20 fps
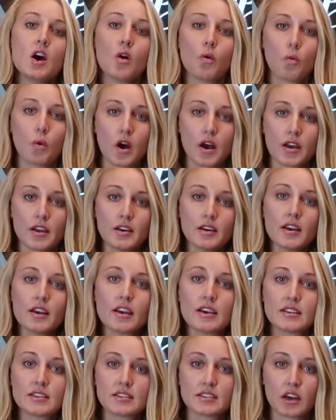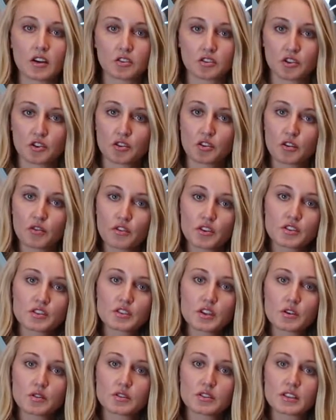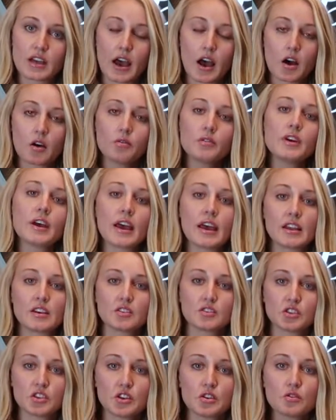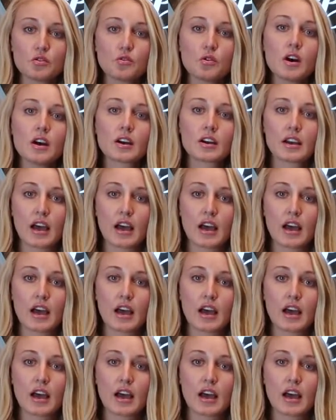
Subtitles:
One is cell turnover slows down, and two,